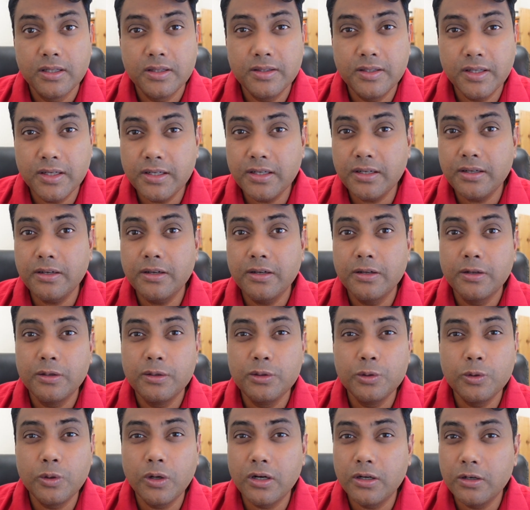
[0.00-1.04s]
then
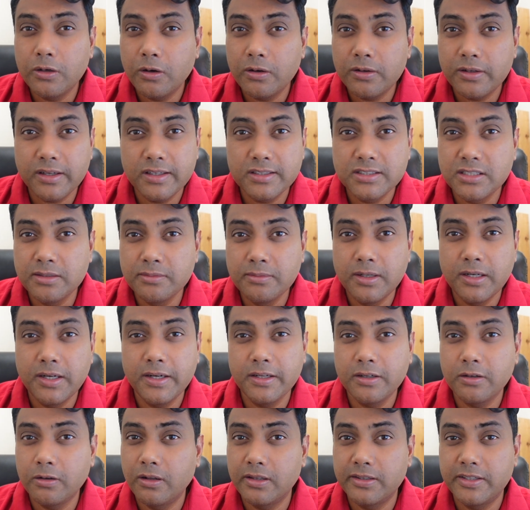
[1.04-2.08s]
you are not
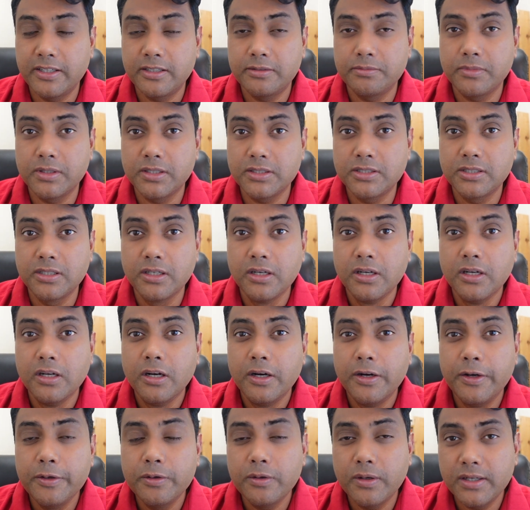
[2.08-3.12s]
assimilating all that much.
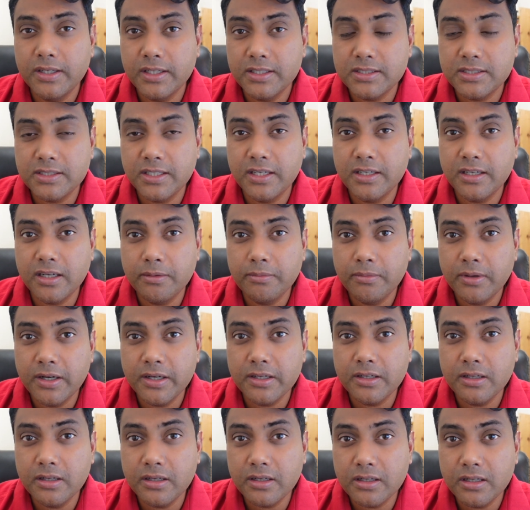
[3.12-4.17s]
Do you understand
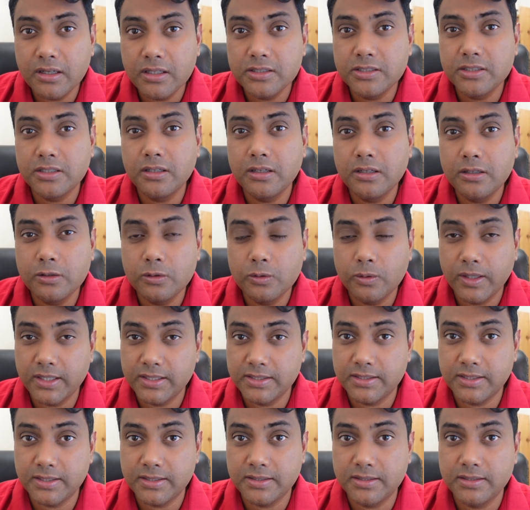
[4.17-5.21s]
American cultural
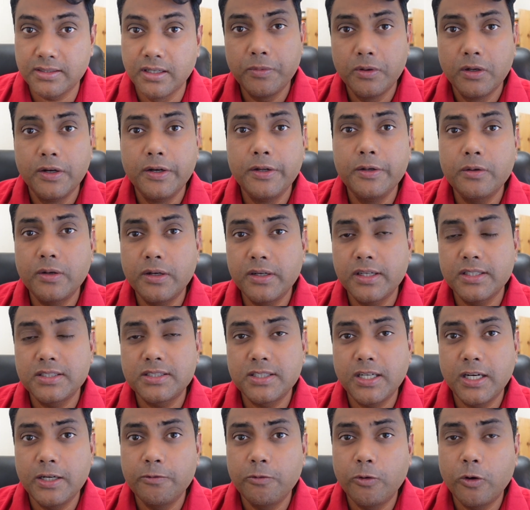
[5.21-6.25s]
nuances? Do you
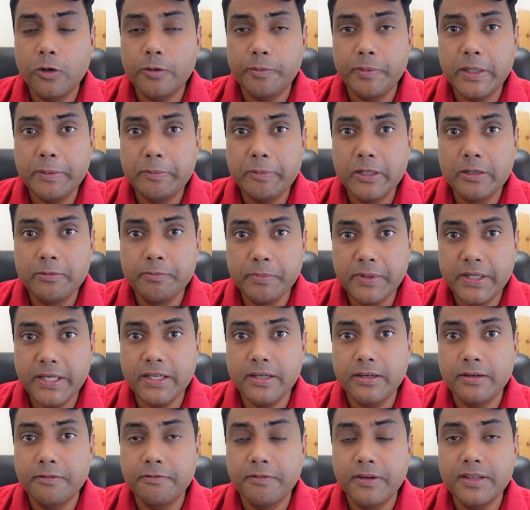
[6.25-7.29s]
understand what people
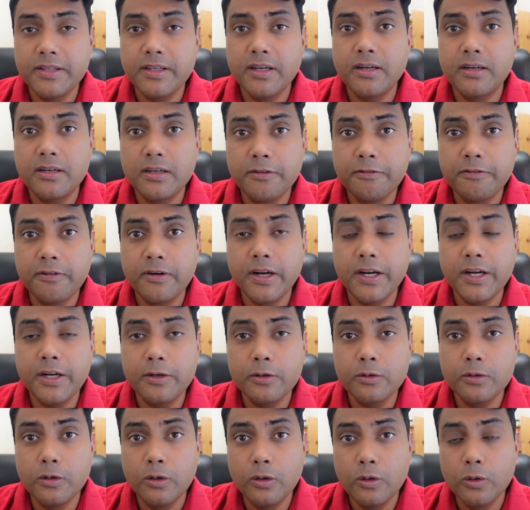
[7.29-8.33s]
mean when they are referring
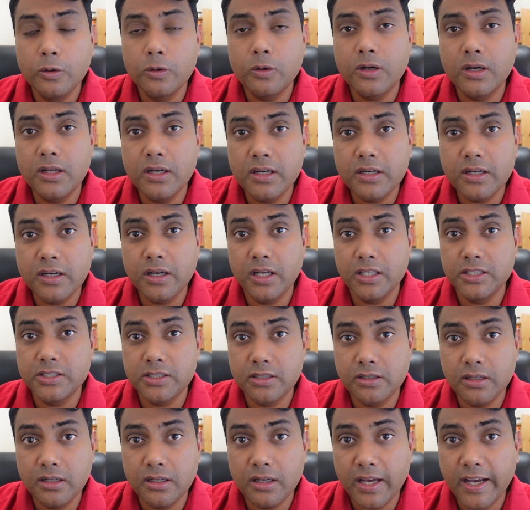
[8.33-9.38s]
to local
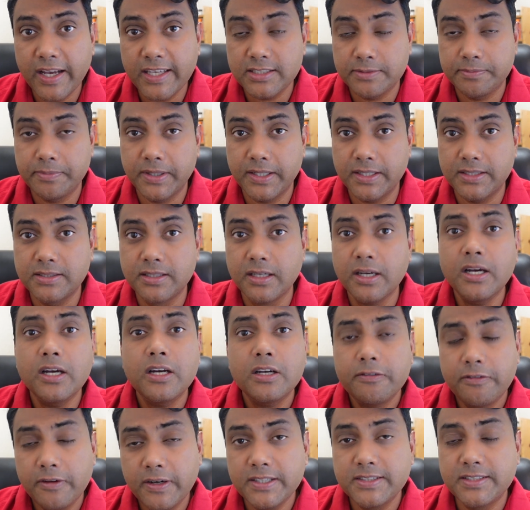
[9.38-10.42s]
cultural aspects?
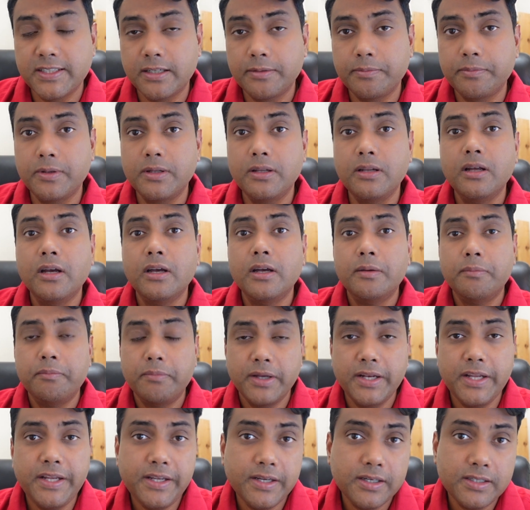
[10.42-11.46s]
For example,
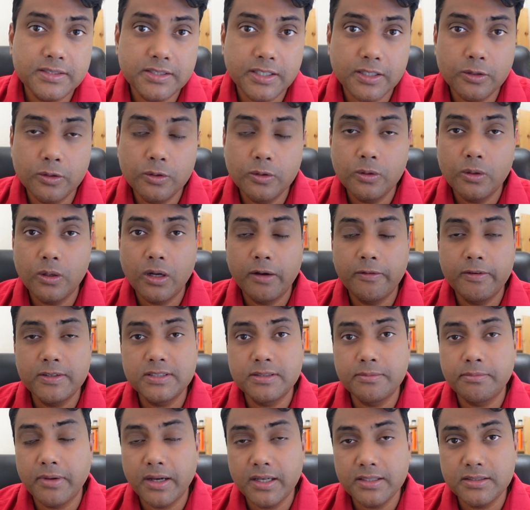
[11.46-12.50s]
many years ago, I was
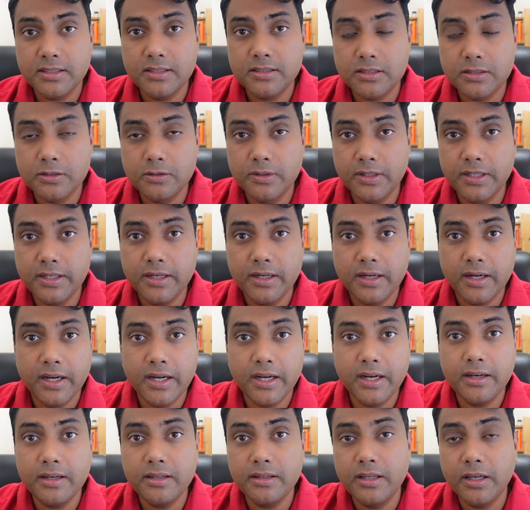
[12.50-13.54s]
a master's student
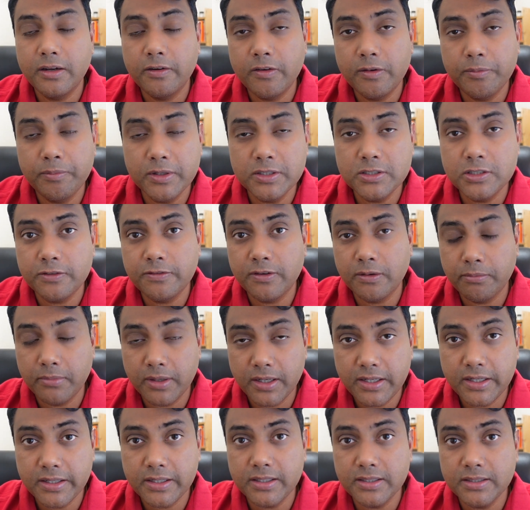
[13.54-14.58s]
and there were a bunch of
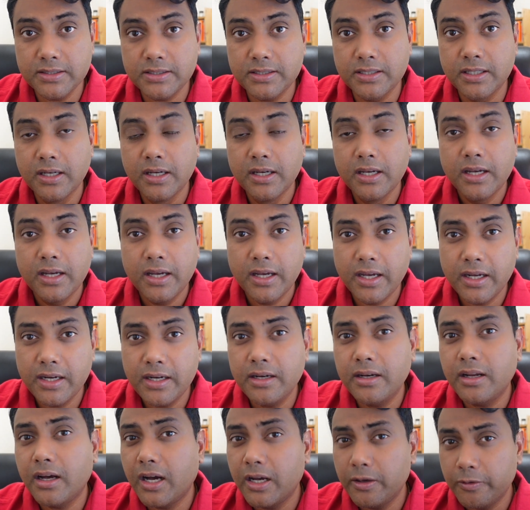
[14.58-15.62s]
Americans
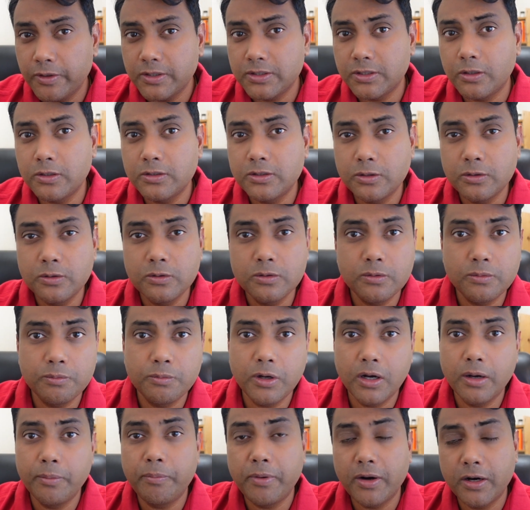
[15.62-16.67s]
and I was also
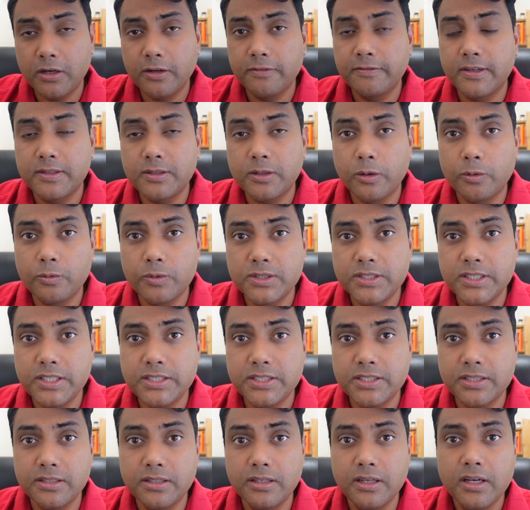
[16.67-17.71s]
a part of that
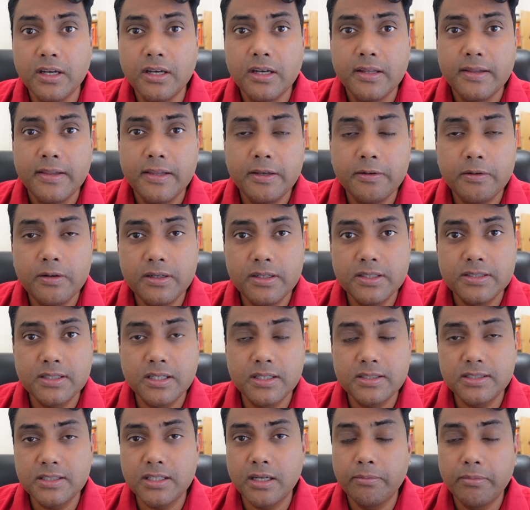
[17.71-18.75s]
conversation. They were
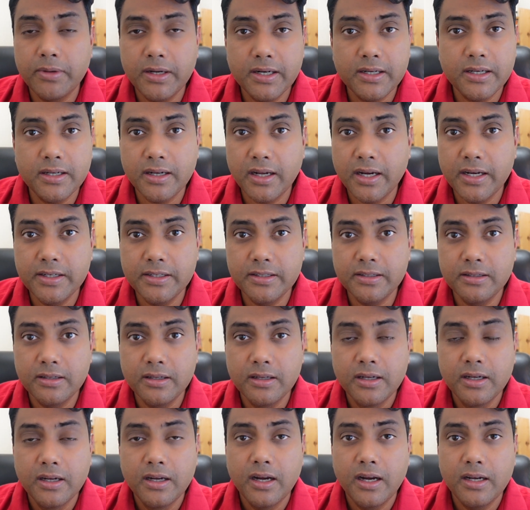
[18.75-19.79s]
discussing American Idol
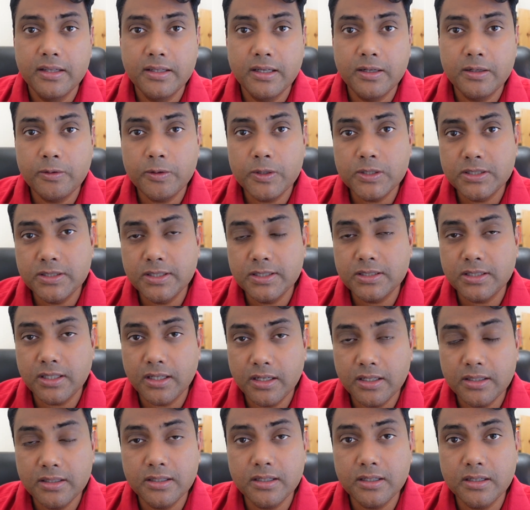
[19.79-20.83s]
and there was this
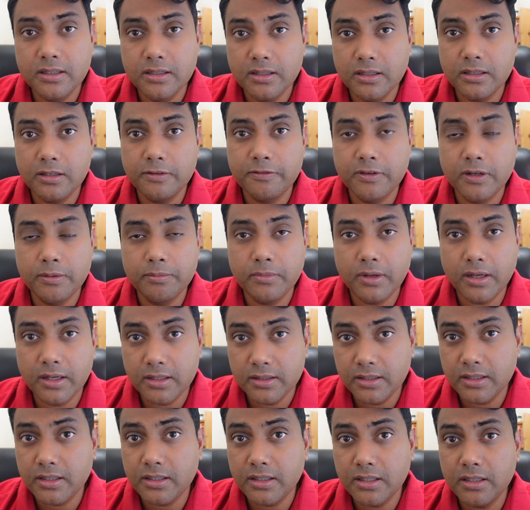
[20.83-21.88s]
another girl from
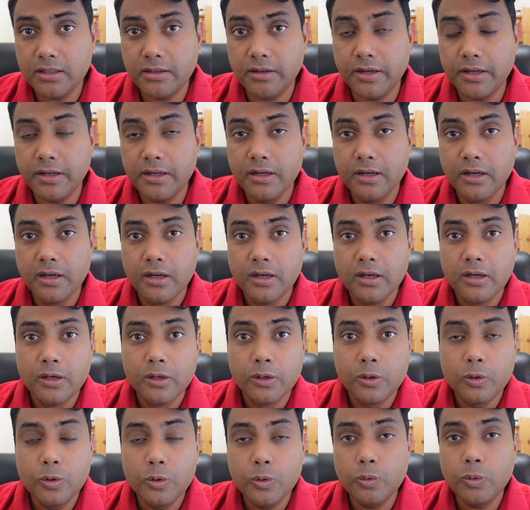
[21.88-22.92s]
another country
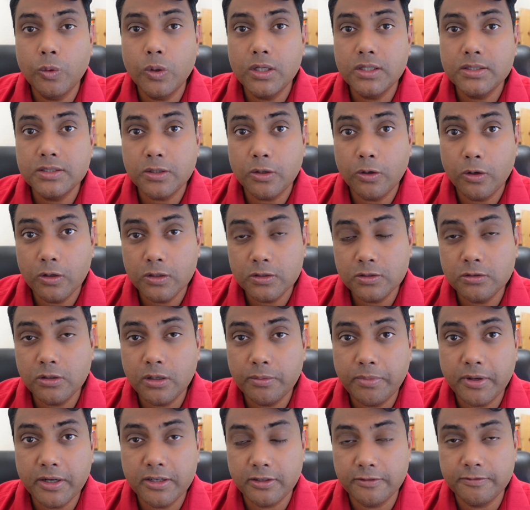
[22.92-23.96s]
who was also a
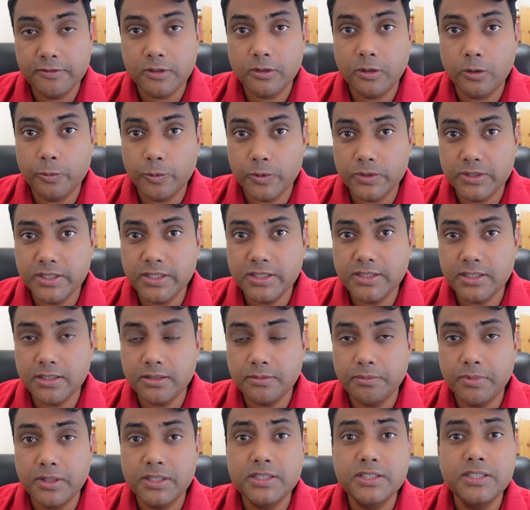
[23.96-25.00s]
part of the
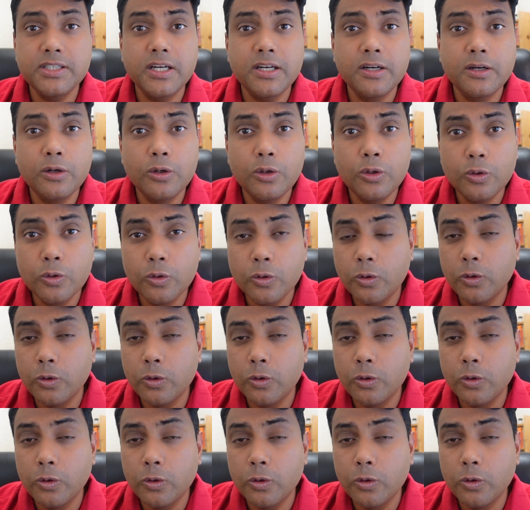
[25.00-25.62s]
conversation, but she had no